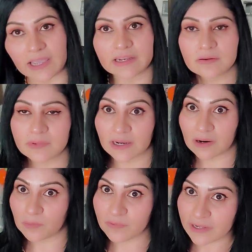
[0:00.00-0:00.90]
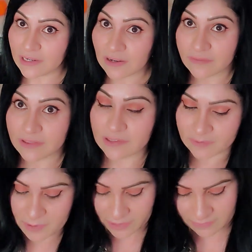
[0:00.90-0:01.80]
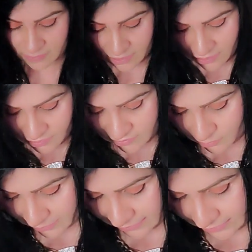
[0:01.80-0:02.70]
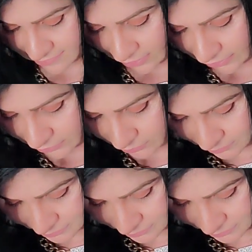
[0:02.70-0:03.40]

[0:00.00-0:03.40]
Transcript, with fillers: item, and I'm already loving this box. So my next item